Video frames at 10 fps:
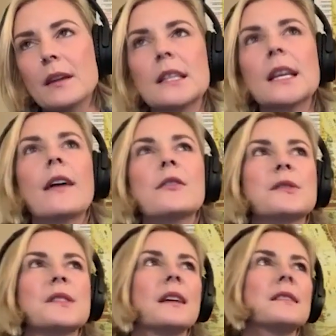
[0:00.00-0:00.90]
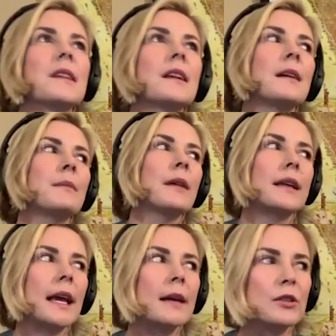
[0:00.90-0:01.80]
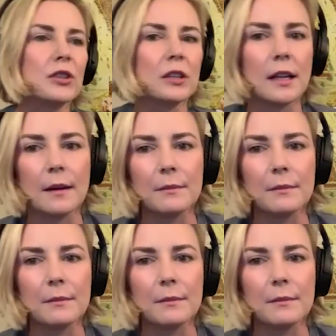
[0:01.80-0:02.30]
And yeah, there's days that I'm like, hey, we should